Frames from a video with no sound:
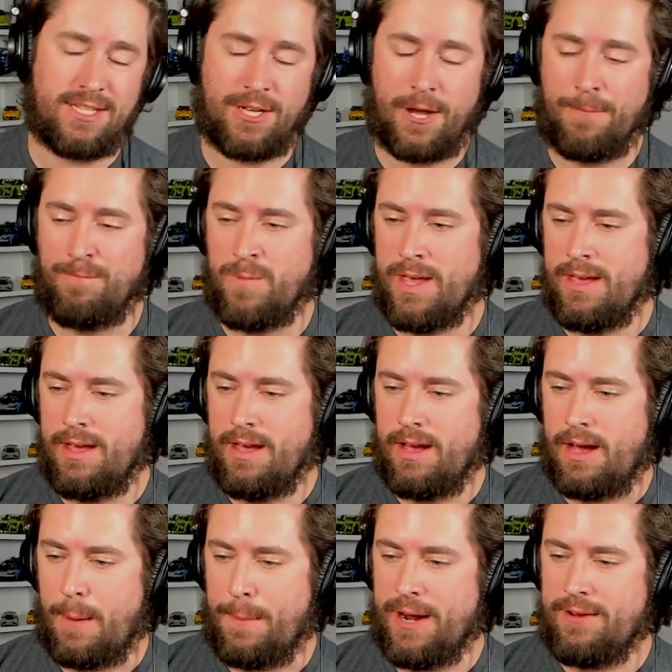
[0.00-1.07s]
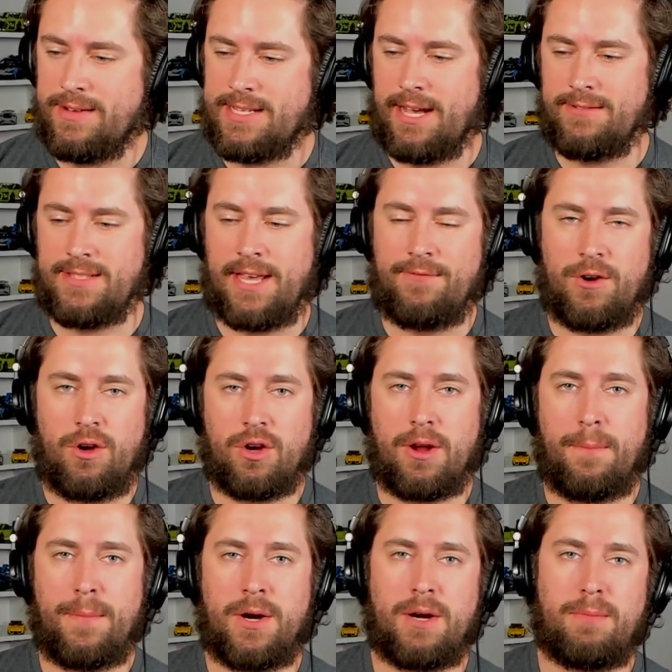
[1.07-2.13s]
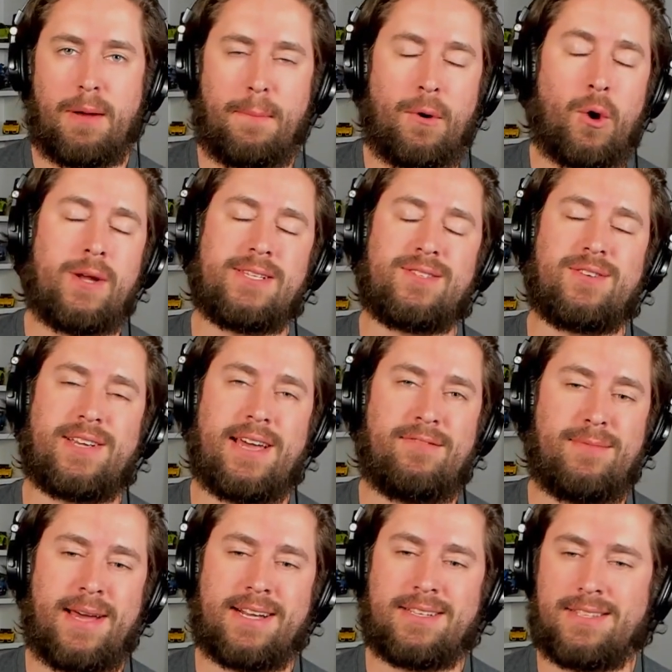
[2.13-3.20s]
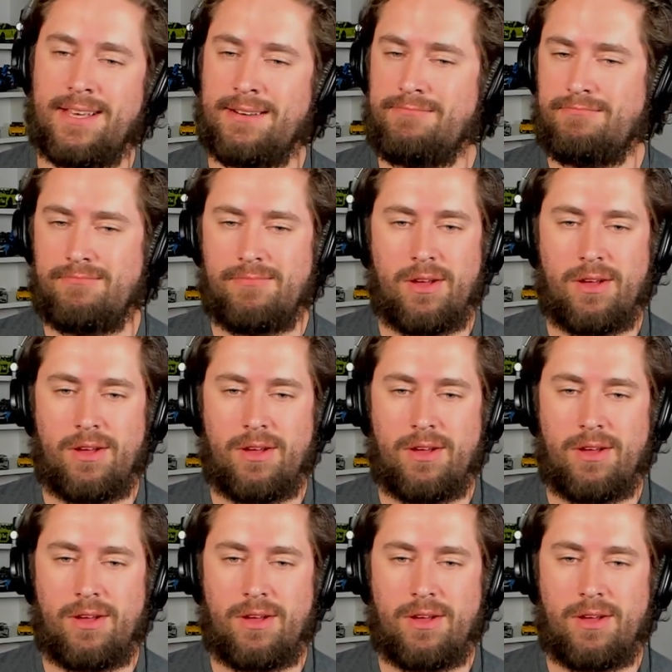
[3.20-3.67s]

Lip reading: So a bit of a tough day for Hülkenberg, but points for Kevin Magnussen.